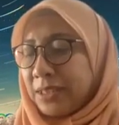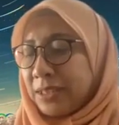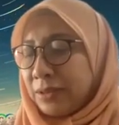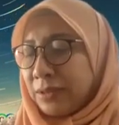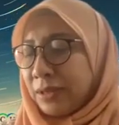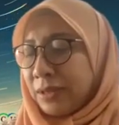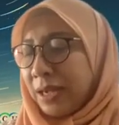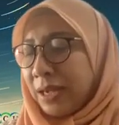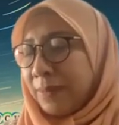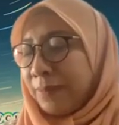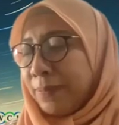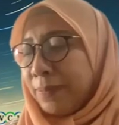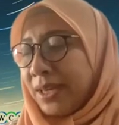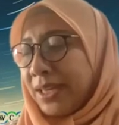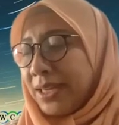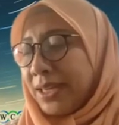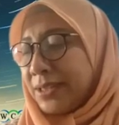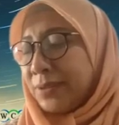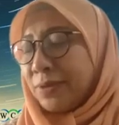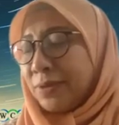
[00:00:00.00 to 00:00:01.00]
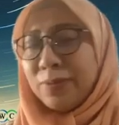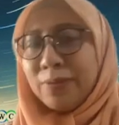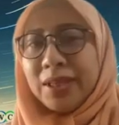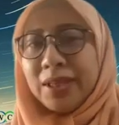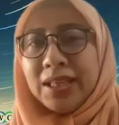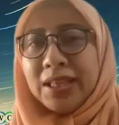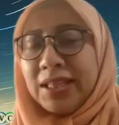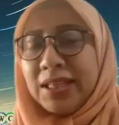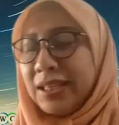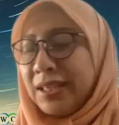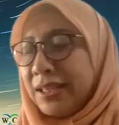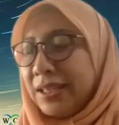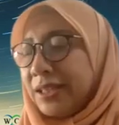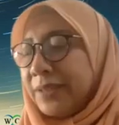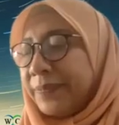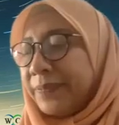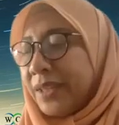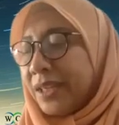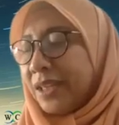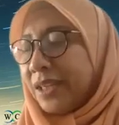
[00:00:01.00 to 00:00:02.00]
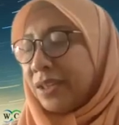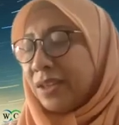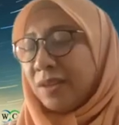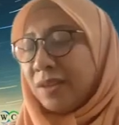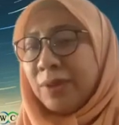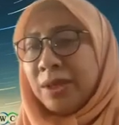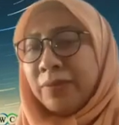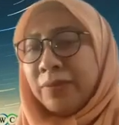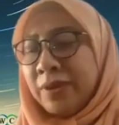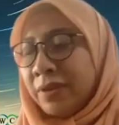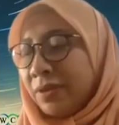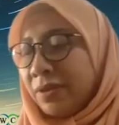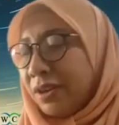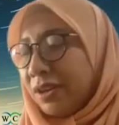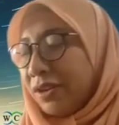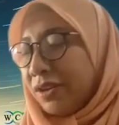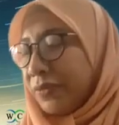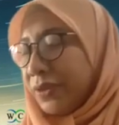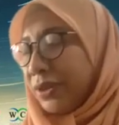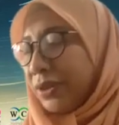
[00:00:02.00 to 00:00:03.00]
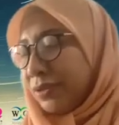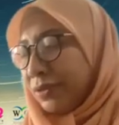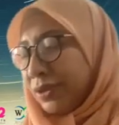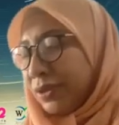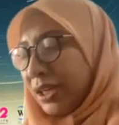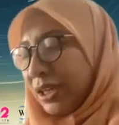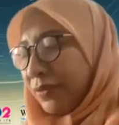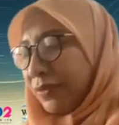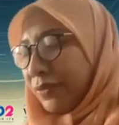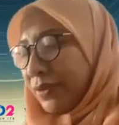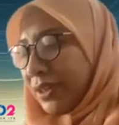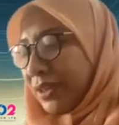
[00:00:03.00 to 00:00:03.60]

So I'm pleased to be here to be with all of you to give